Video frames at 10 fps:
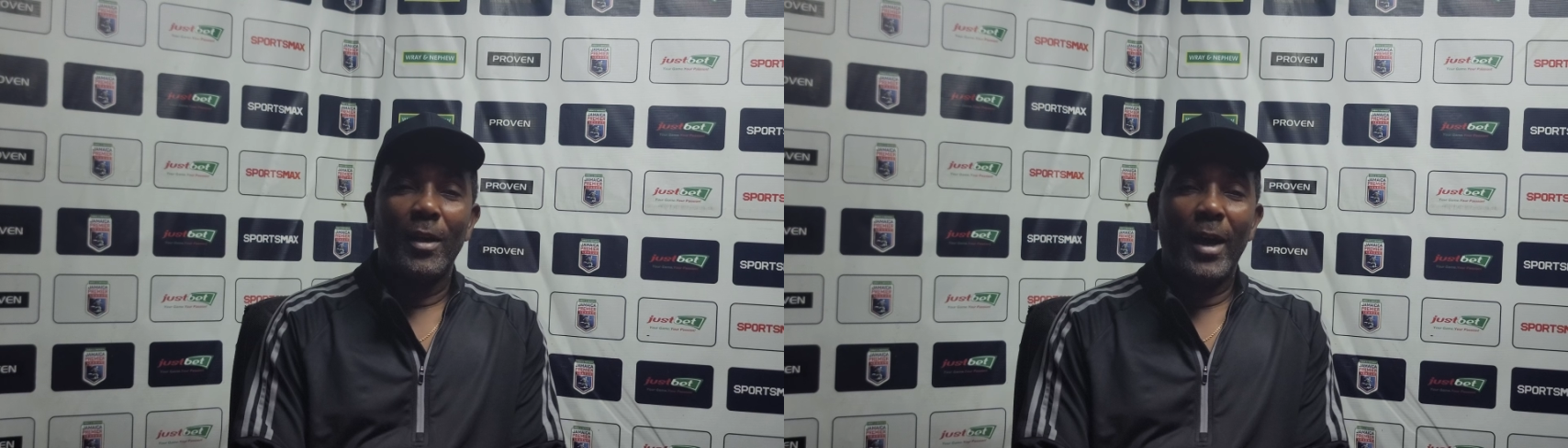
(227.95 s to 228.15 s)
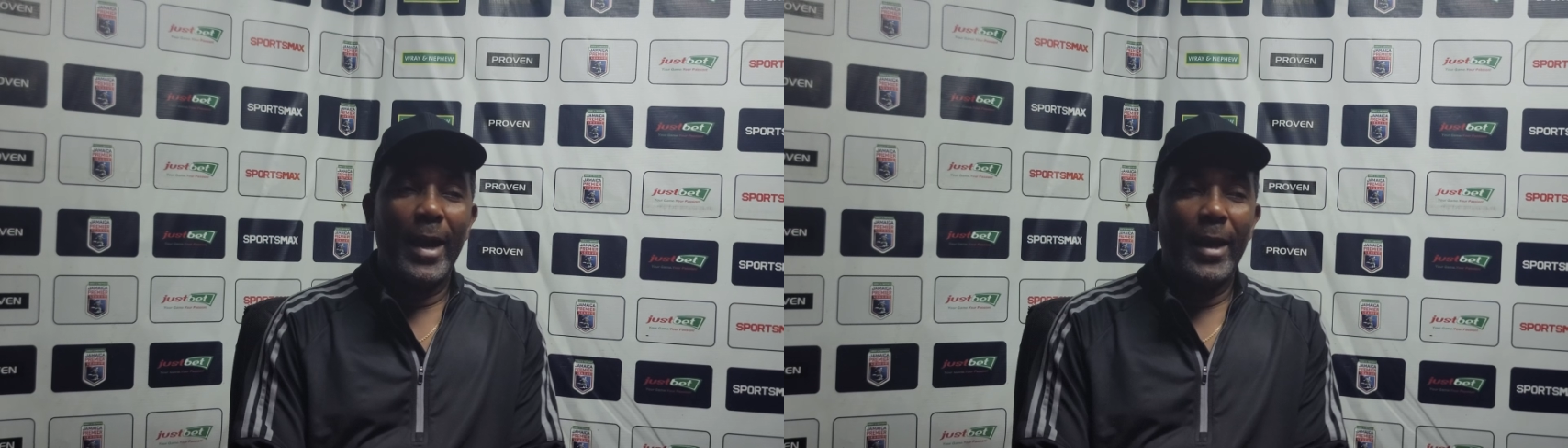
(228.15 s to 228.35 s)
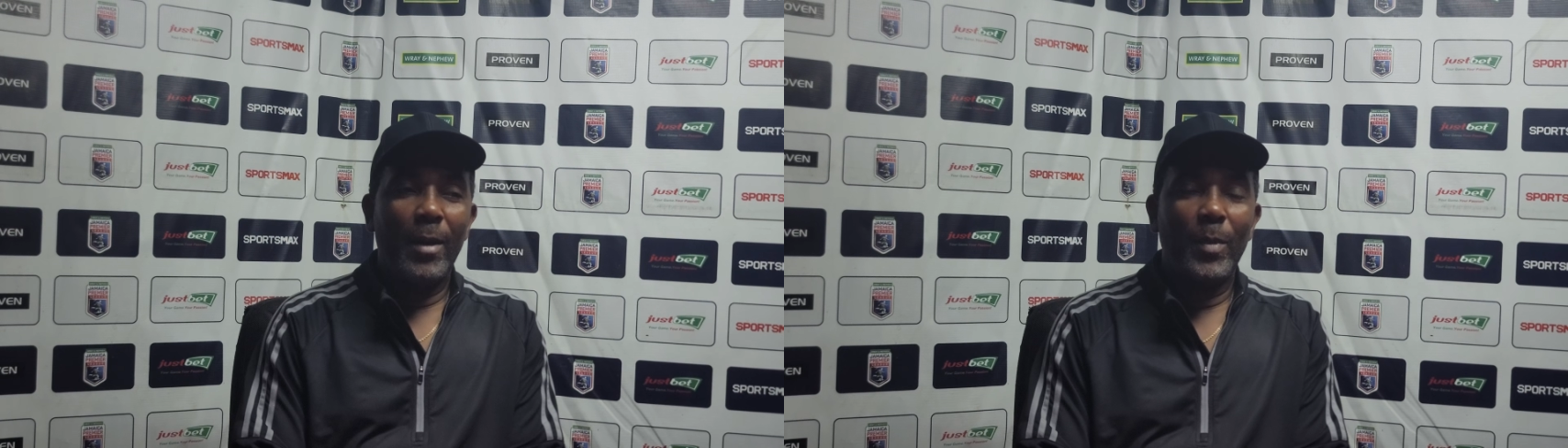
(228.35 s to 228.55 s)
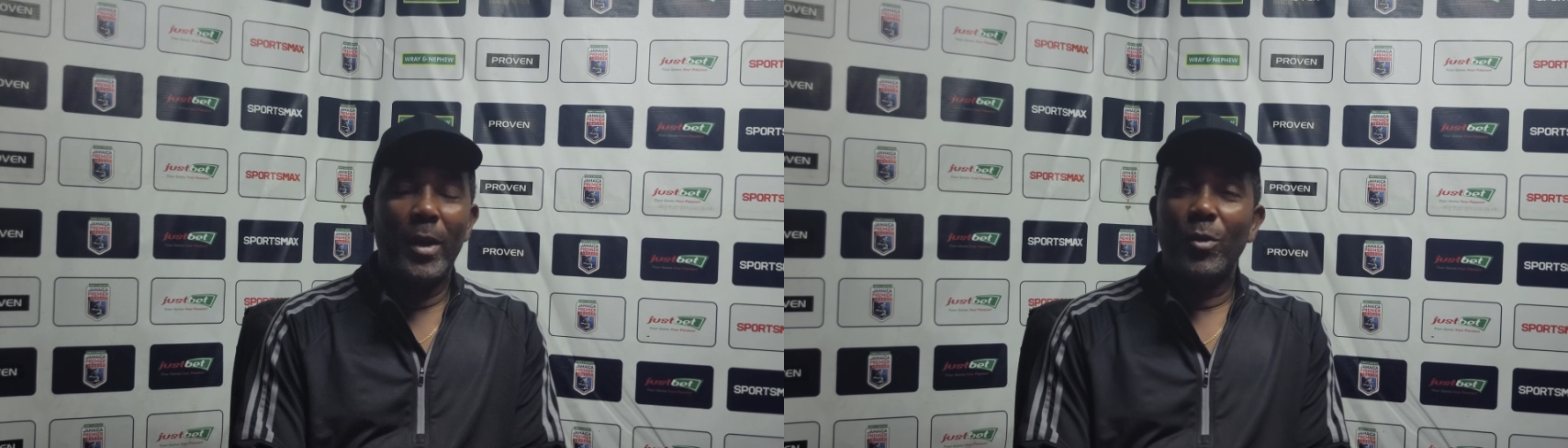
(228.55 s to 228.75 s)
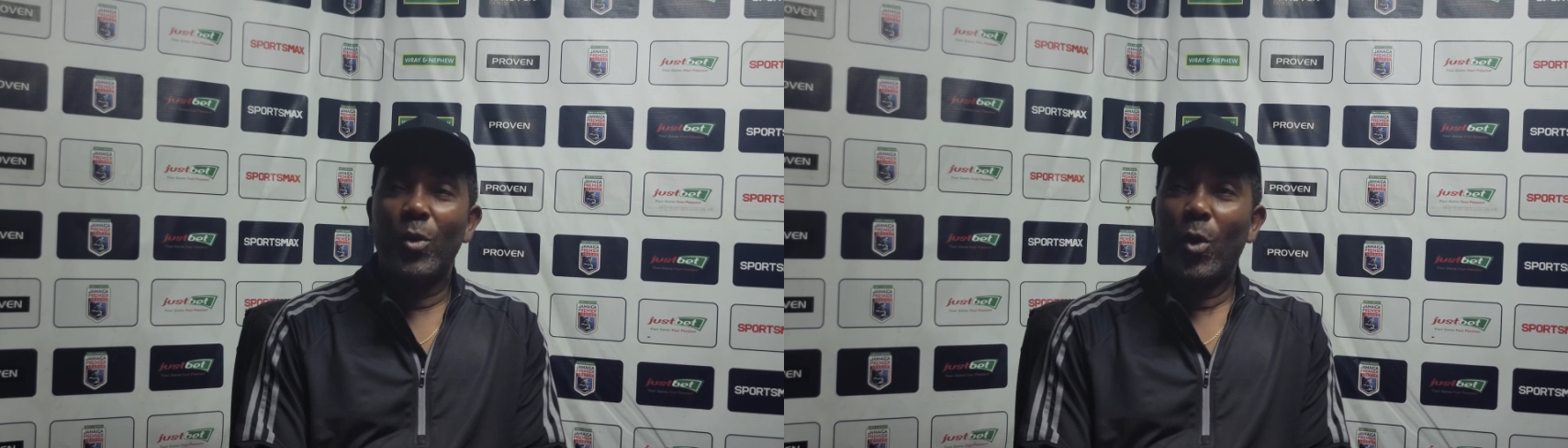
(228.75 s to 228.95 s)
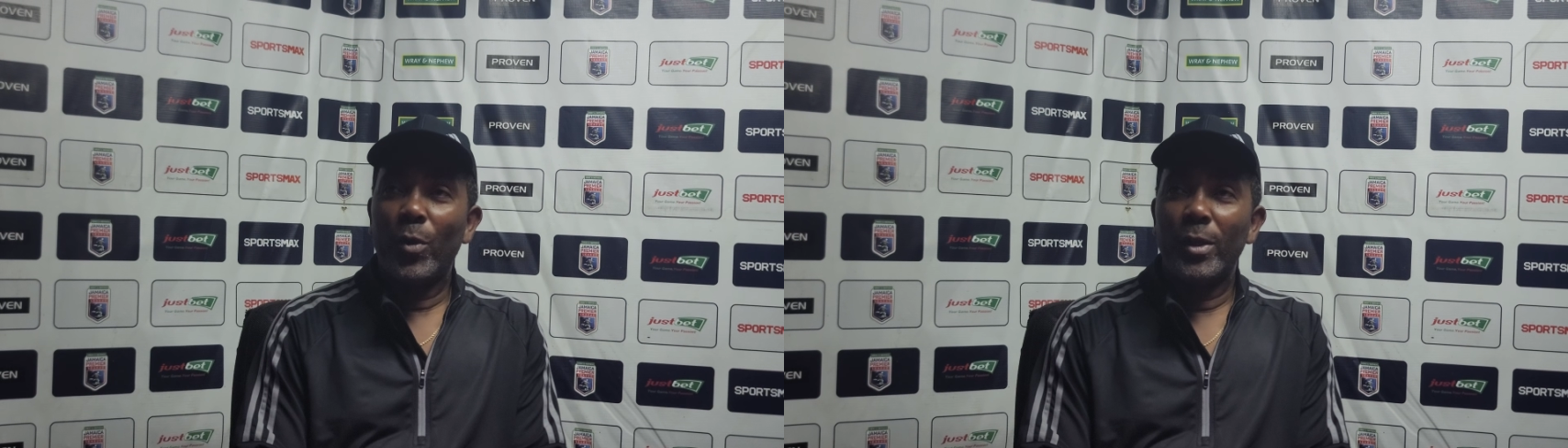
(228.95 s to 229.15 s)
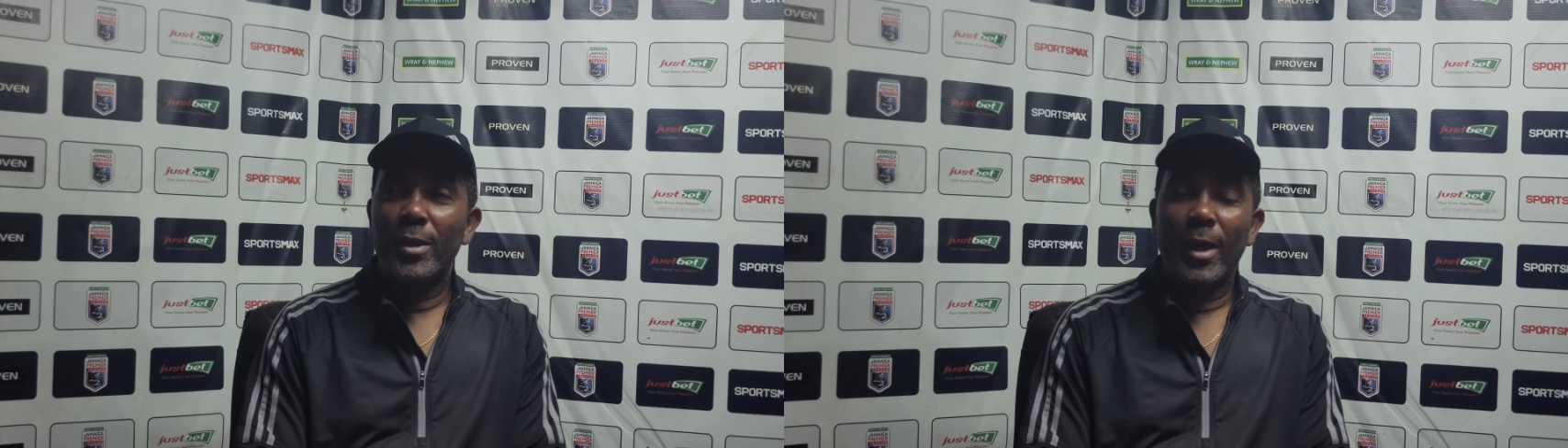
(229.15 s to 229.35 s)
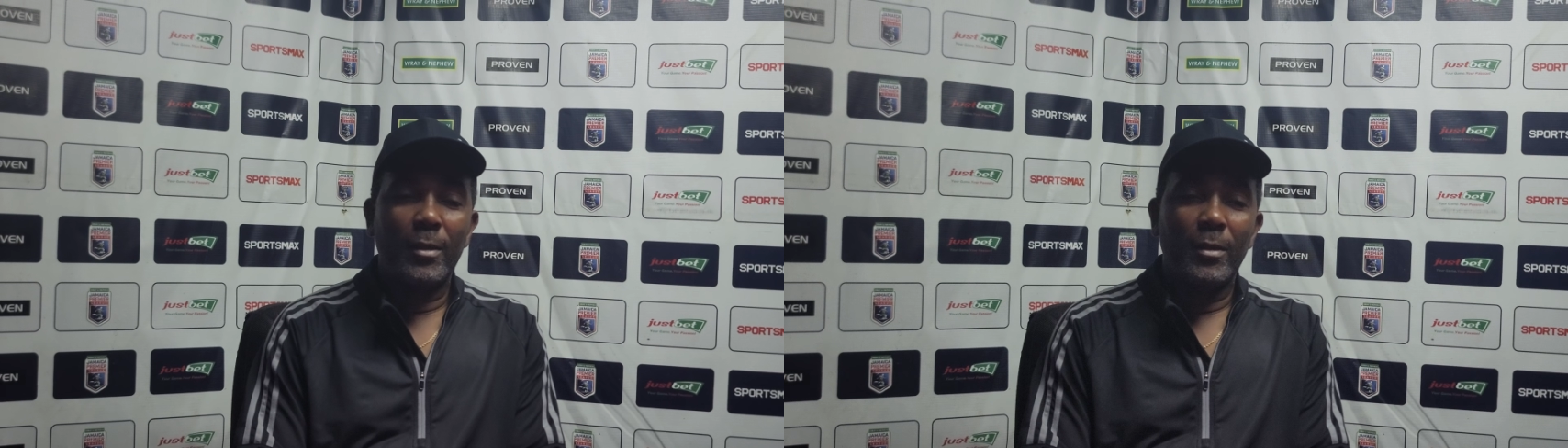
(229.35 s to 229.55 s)
I am encouraged
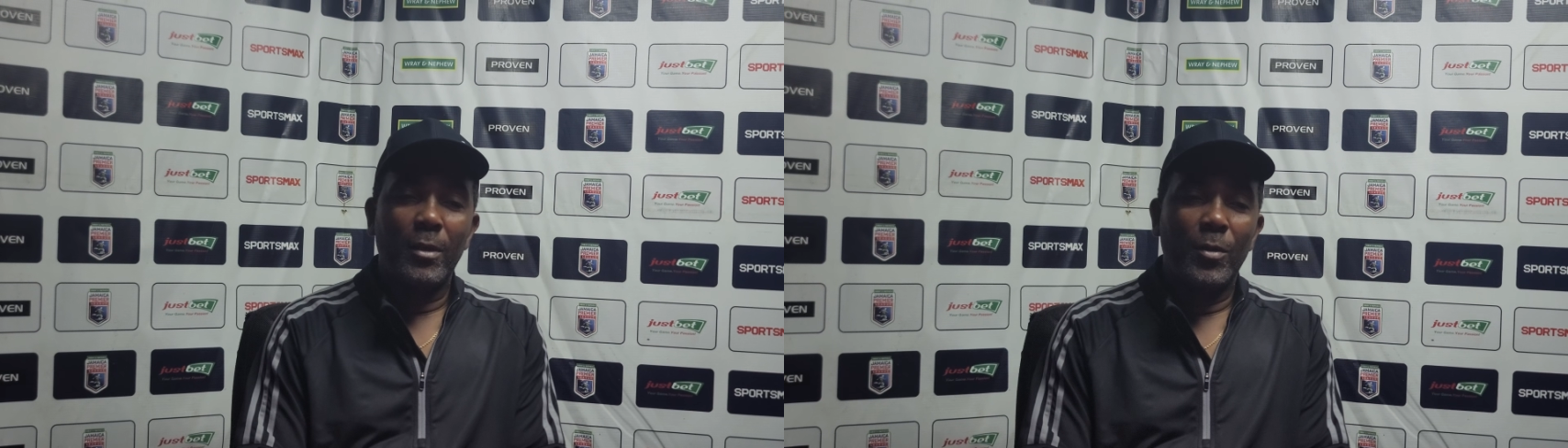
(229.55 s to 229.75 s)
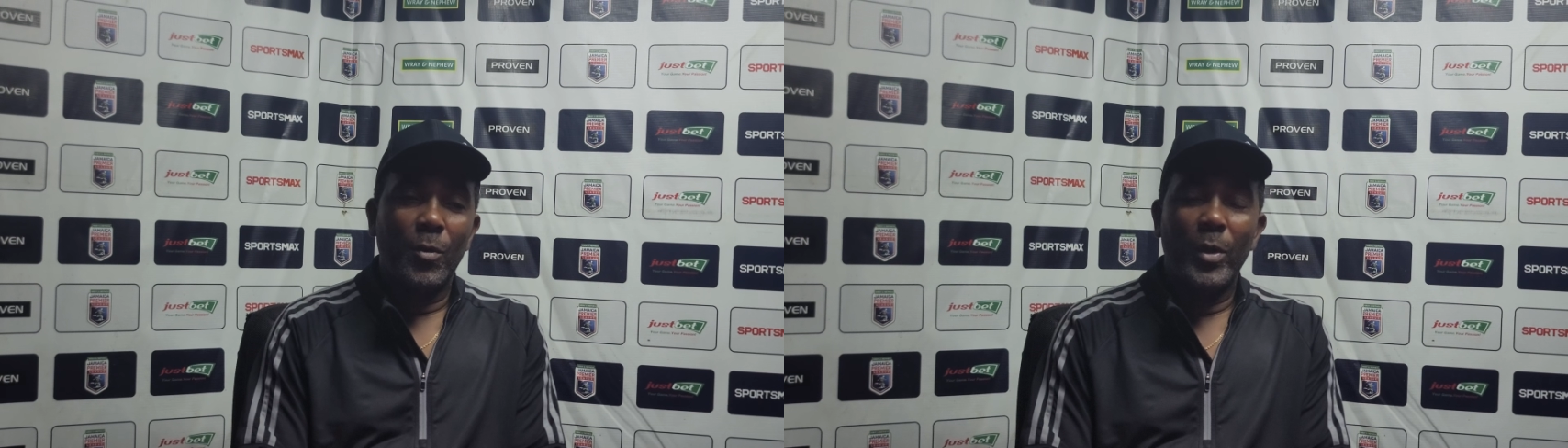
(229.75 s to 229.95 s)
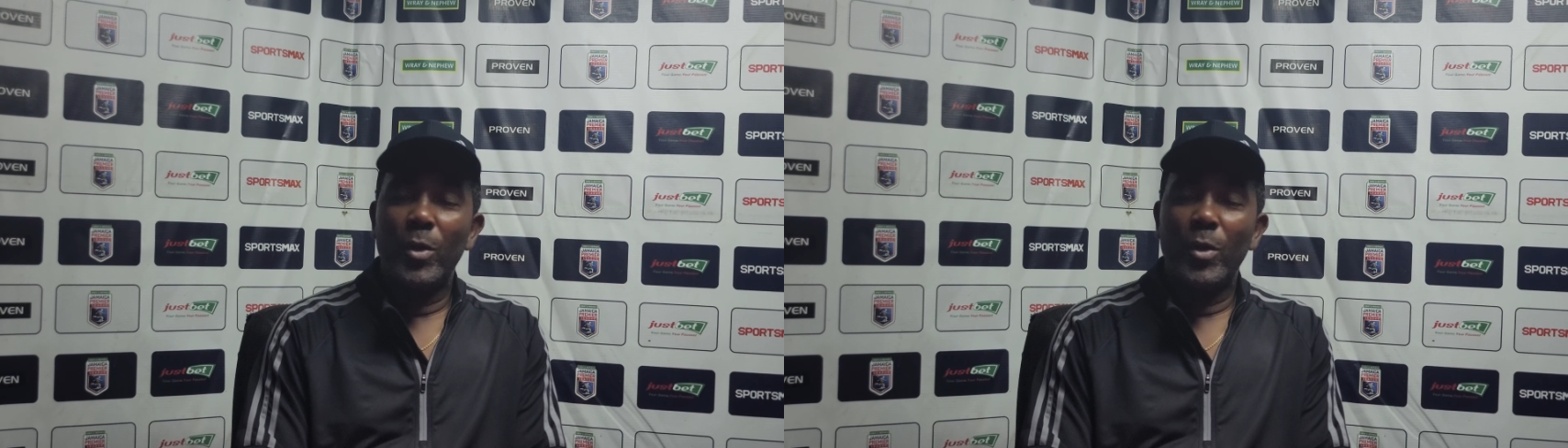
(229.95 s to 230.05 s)
that we